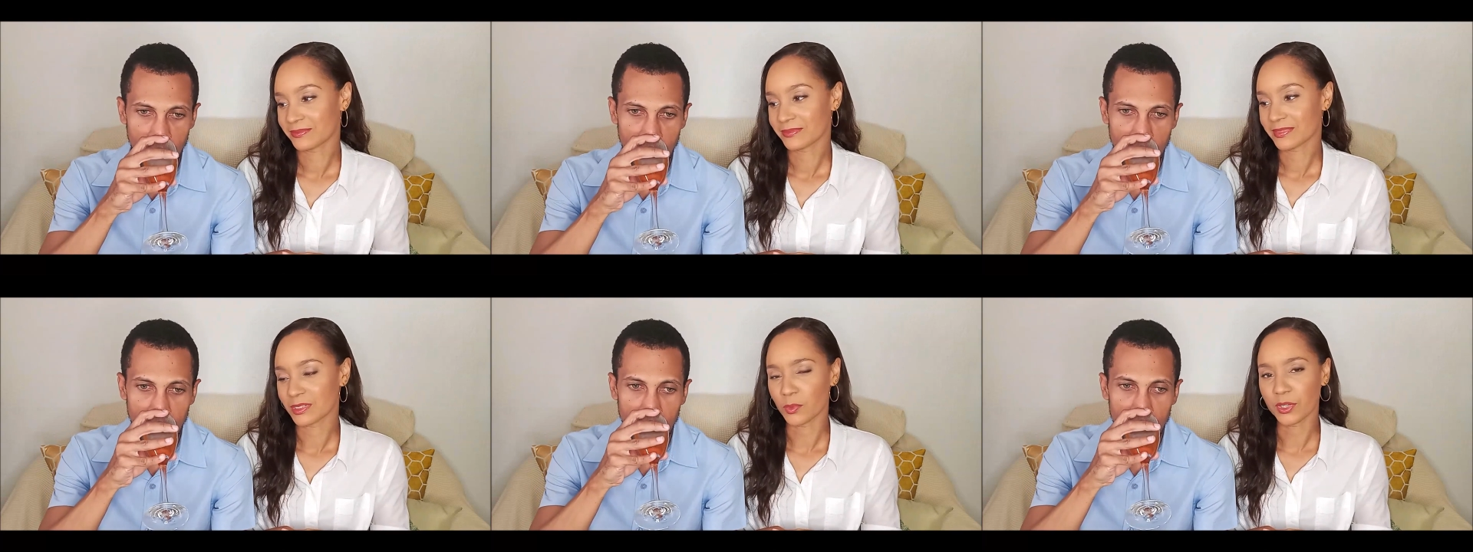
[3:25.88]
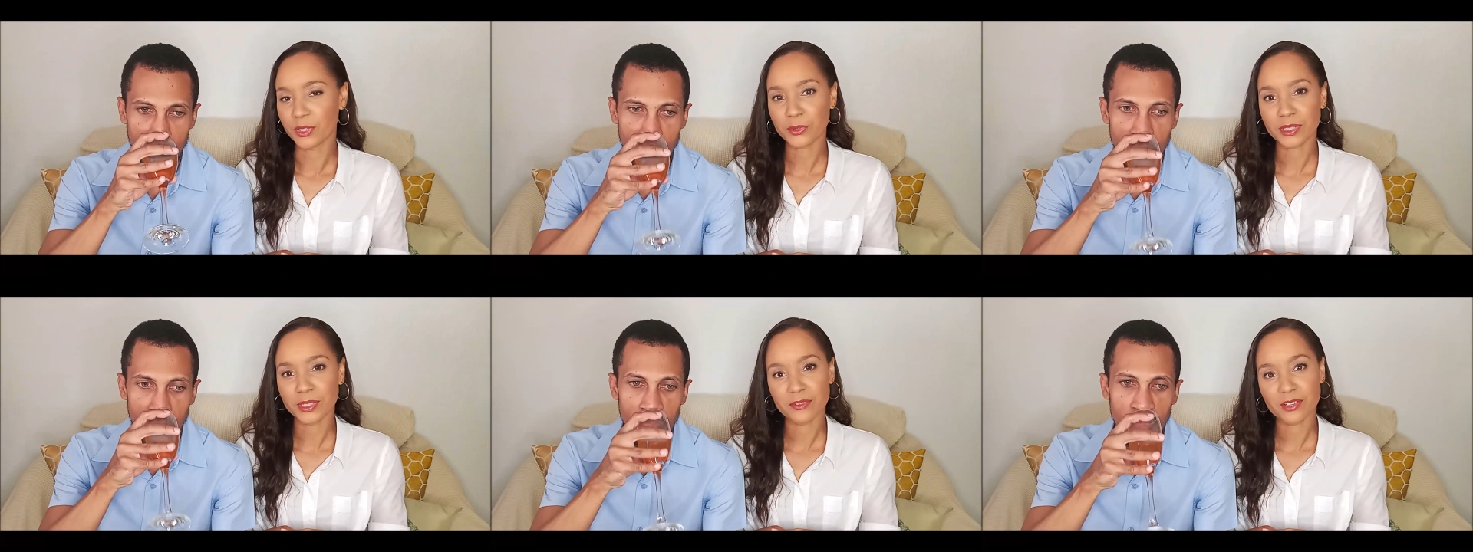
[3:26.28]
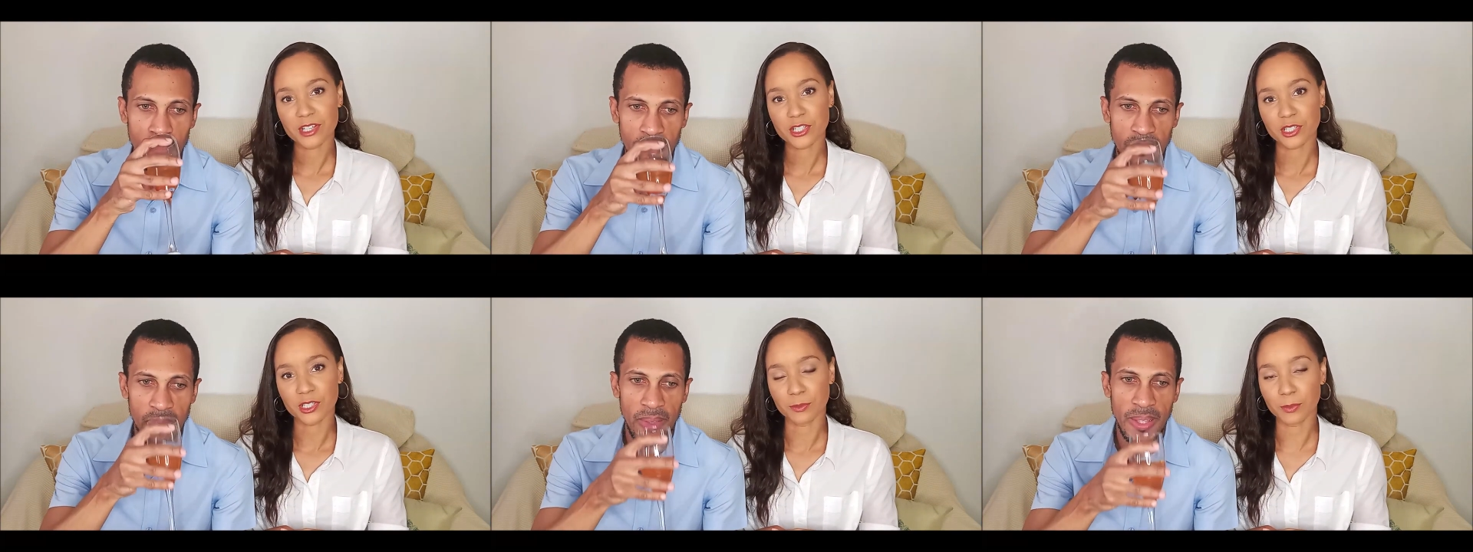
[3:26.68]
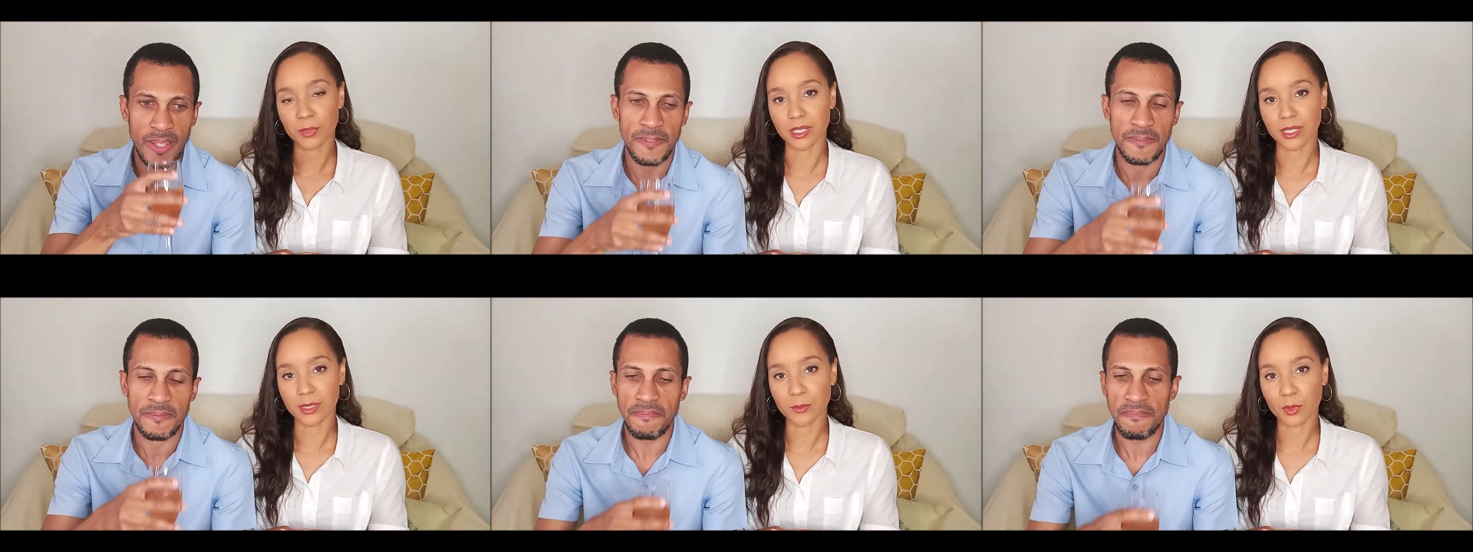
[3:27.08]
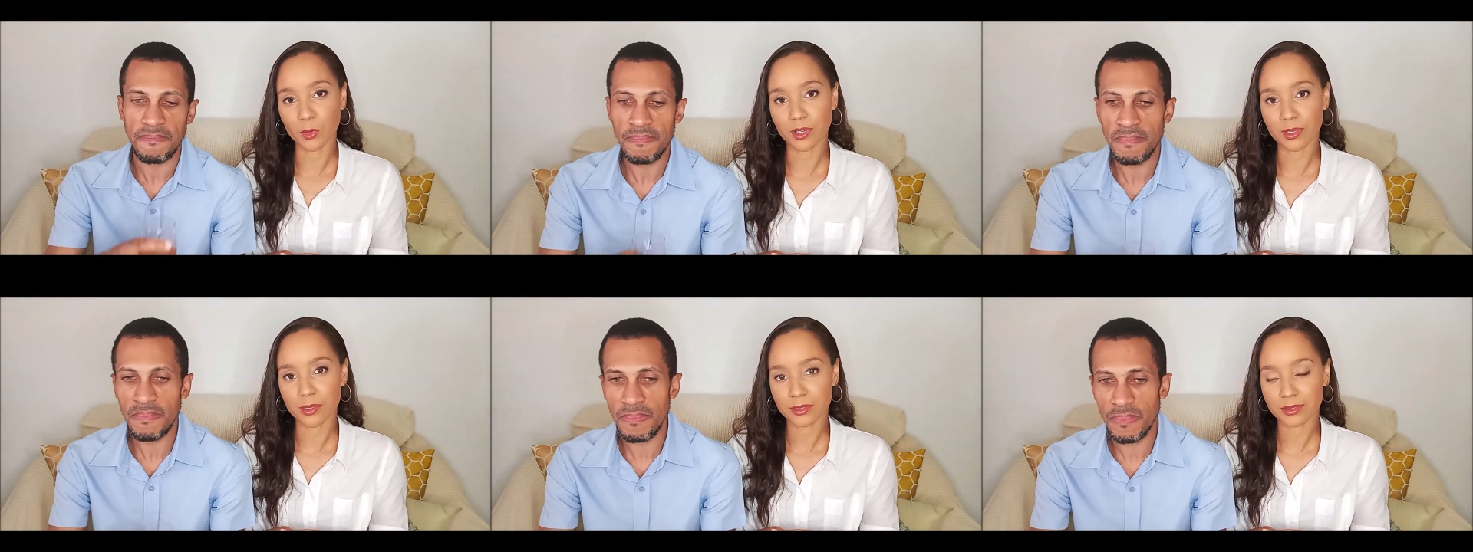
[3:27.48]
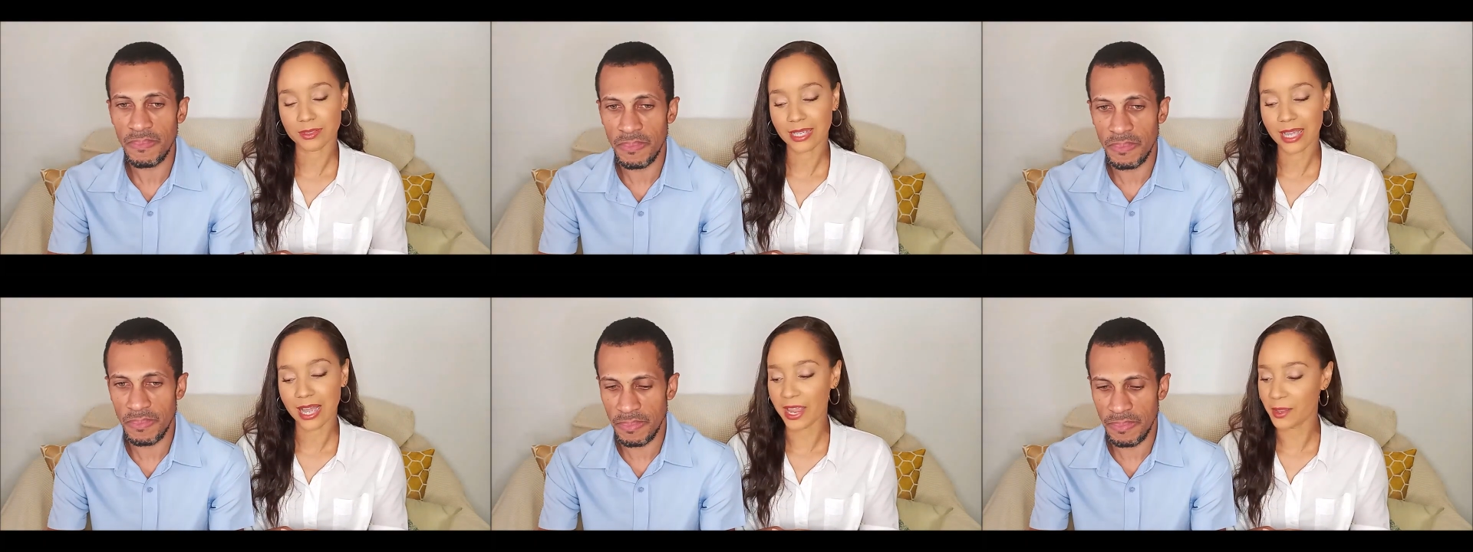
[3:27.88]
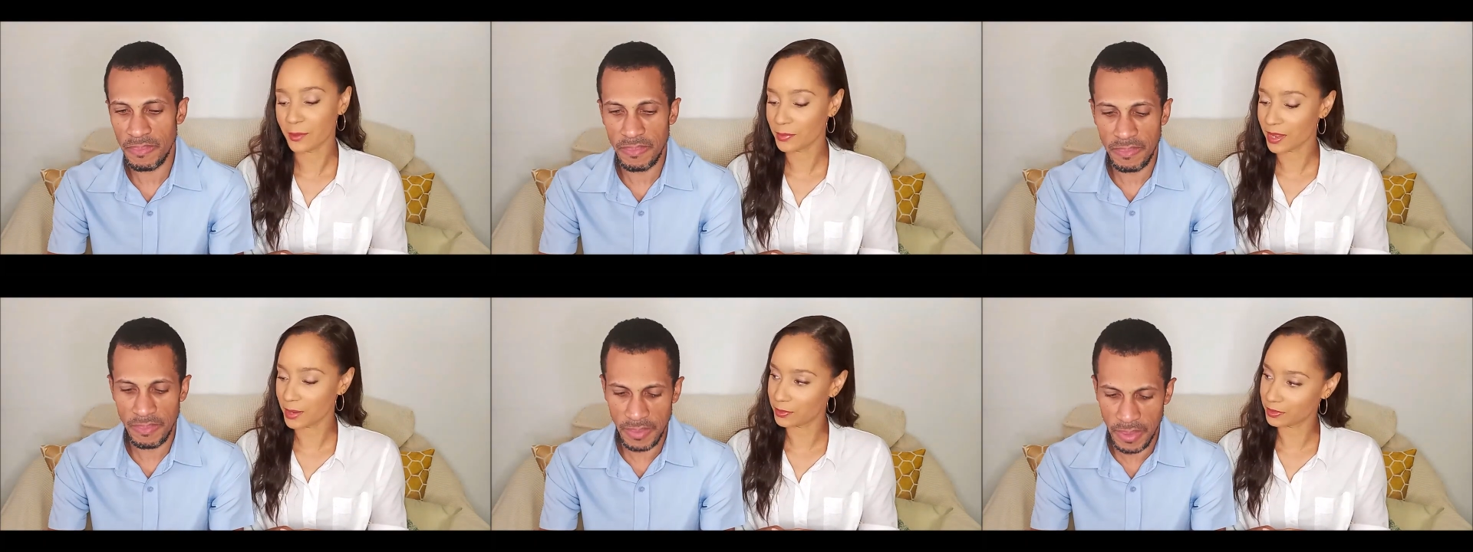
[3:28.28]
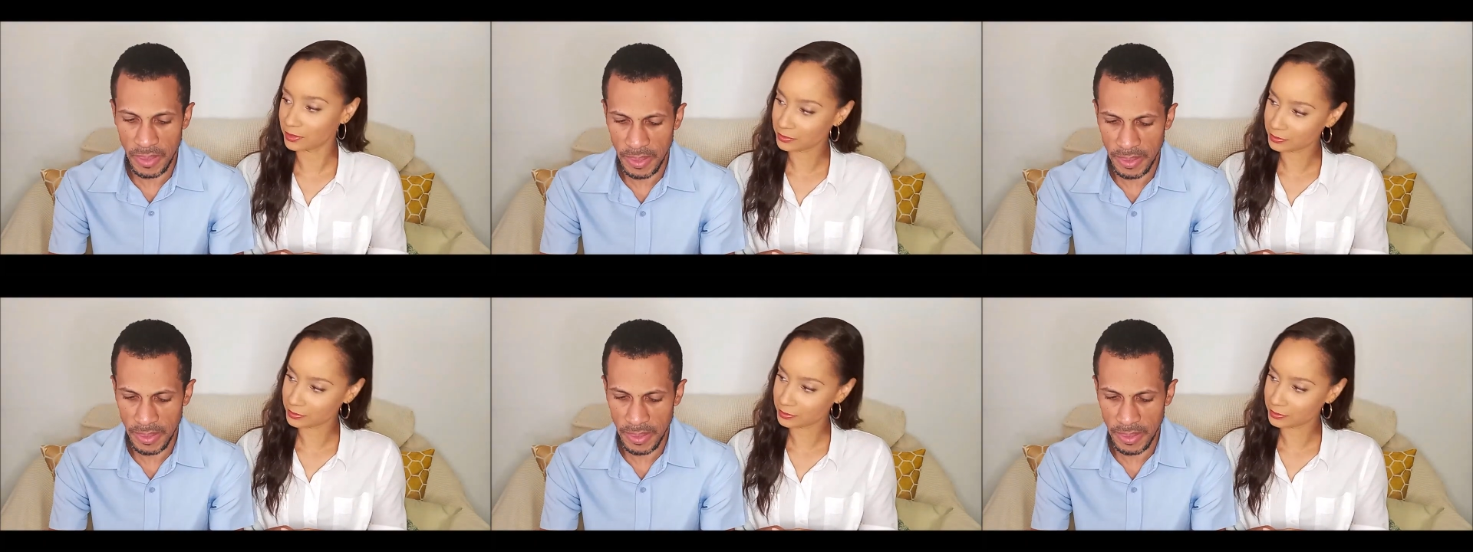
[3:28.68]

Speaker 1: Wondering if I should have put in more cayenne pepper.